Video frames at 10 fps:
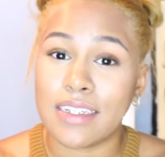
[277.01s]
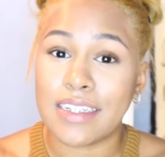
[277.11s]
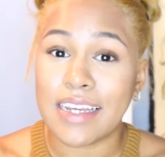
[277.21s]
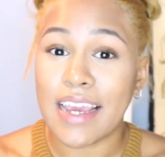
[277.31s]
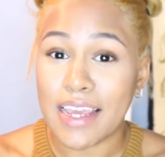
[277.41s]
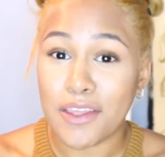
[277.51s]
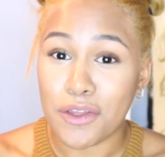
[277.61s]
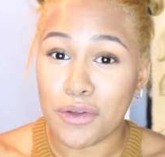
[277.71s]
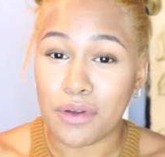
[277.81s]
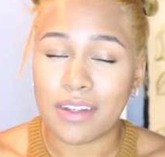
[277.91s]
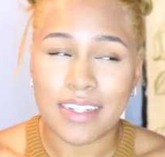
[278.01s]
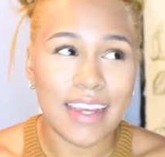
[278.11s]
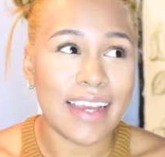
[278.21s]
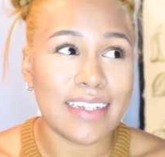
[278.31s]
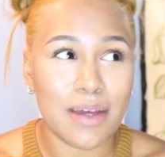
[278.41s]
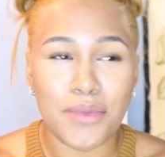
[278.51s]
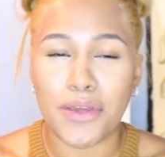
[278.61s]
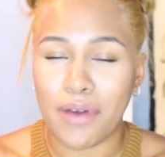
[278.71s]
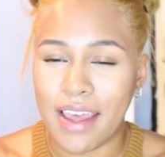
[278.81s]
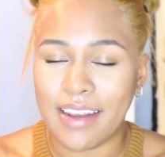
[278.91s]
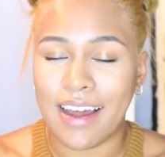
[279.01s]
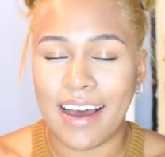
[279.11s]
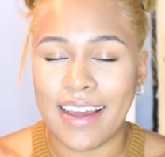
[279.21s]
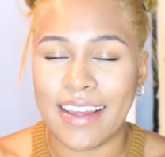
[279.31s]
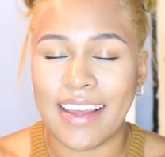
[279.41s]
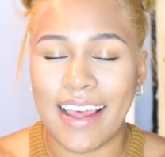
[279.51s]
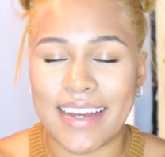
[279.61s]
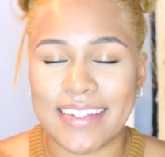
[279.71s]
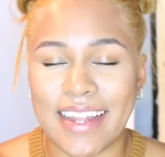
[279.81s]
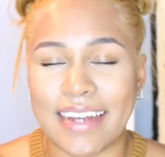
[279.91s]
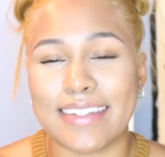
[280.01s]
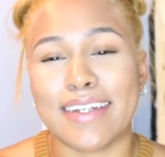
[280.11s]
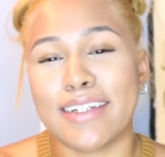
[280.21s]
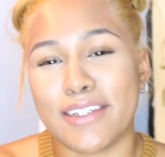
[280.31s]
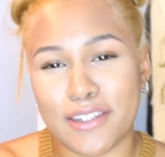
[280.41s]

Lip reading: DAWNIXX_